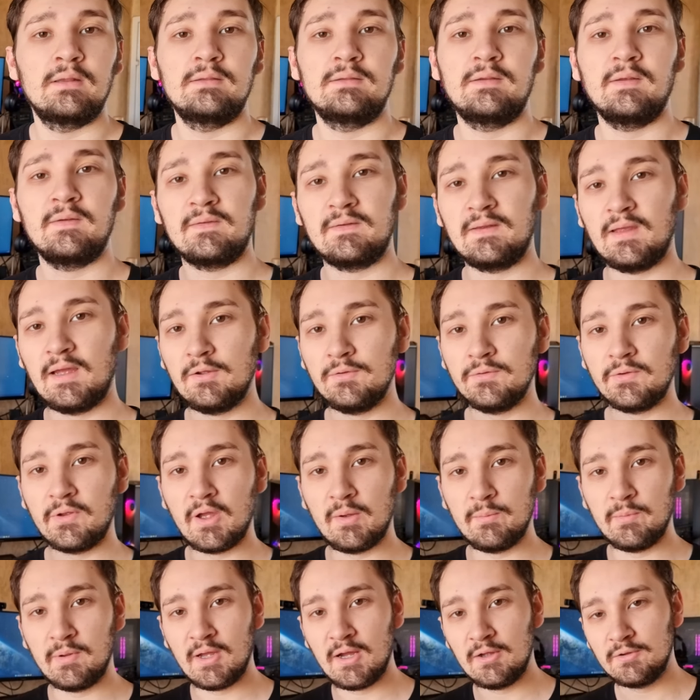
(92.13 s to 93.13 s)
The sound
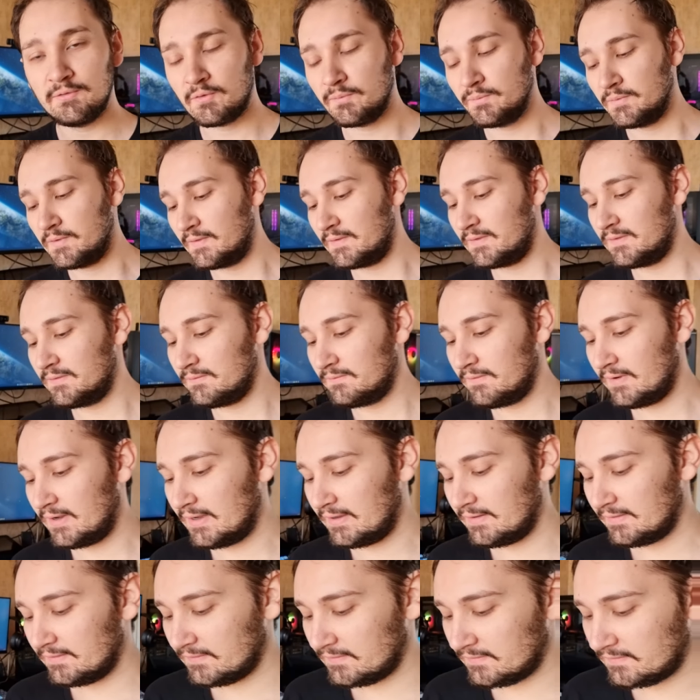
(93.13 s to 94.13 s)
coming out from this
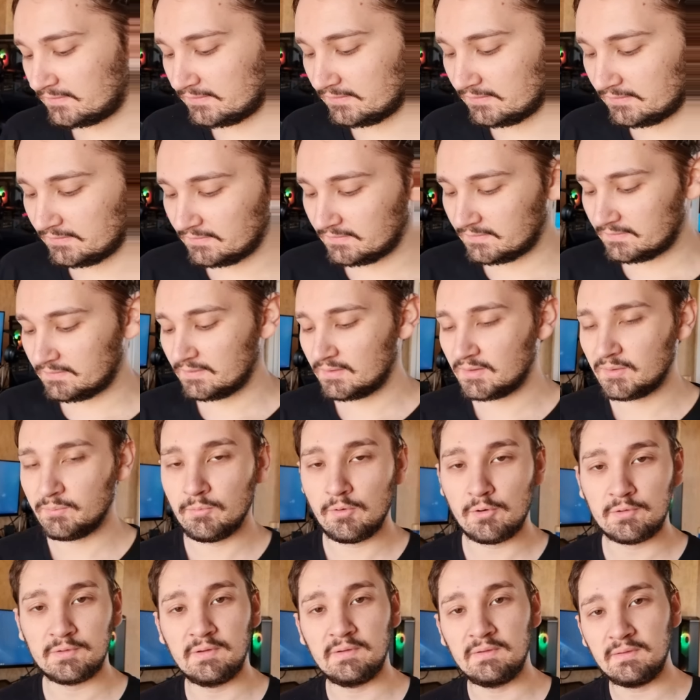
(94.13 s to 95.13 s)
device is
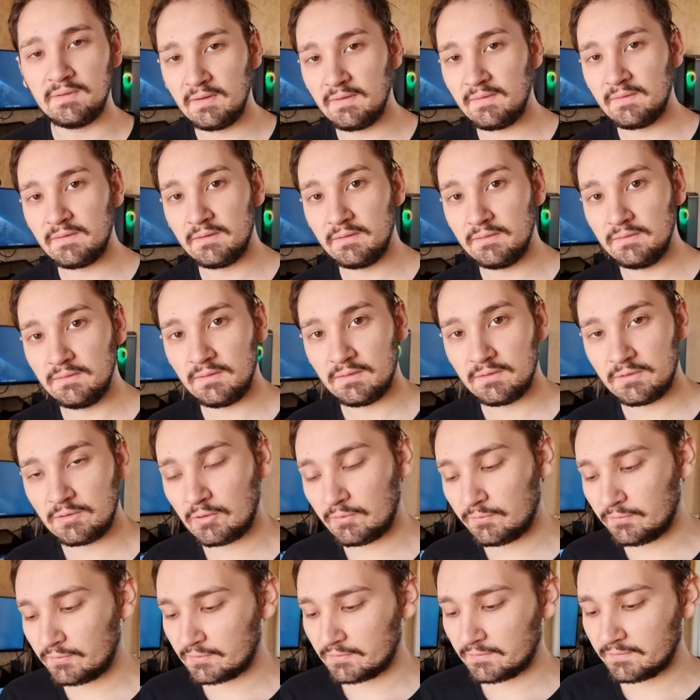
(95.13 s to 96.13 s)
more than decent. It
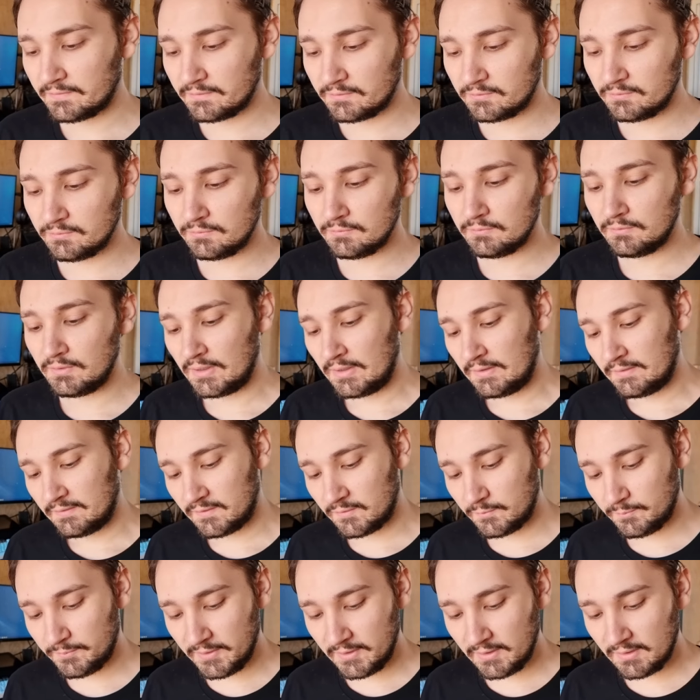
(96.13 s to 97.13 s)
offers two
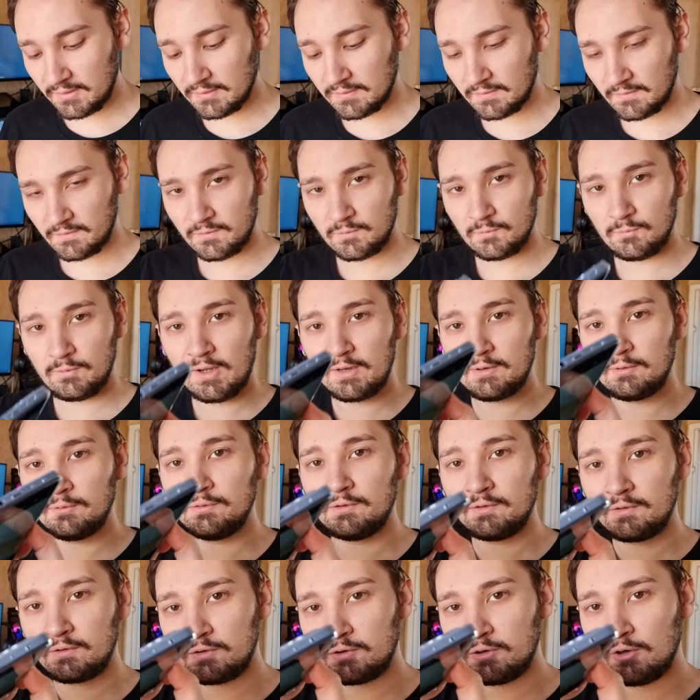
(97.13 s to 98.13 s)
speakers, one
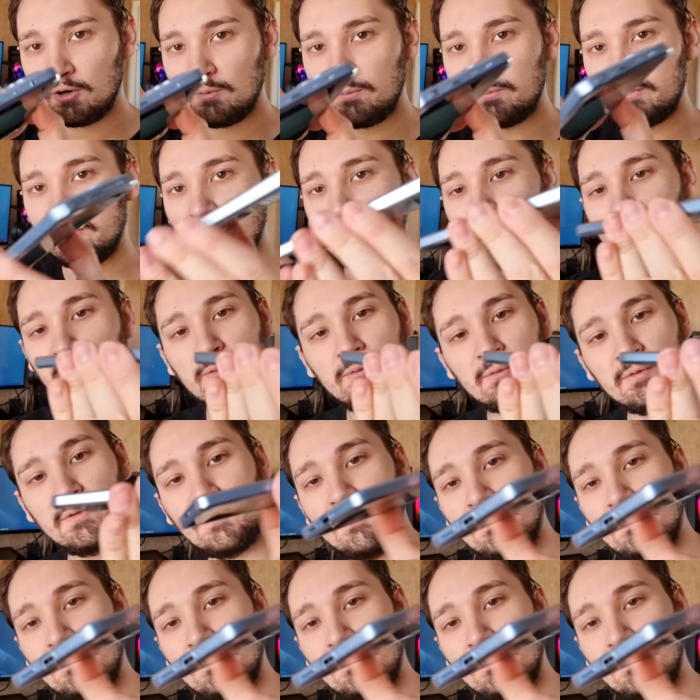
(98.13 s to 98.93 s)
on the top and one on